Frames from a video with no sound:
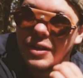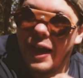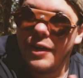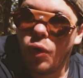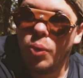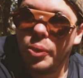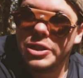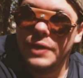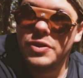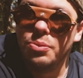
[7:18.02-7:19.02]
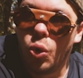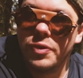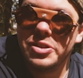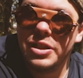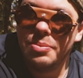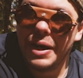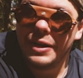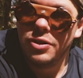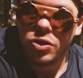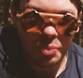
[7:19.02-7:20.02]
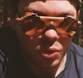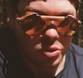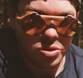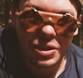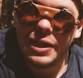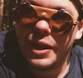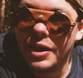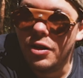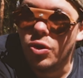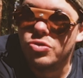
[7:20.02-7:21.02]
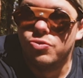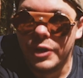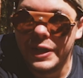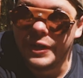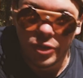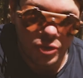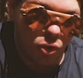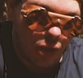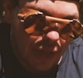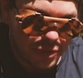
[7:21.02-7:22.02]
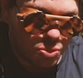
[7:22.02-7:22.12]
kind of almost gives you more of a cinematic look, but also the linear looks really good as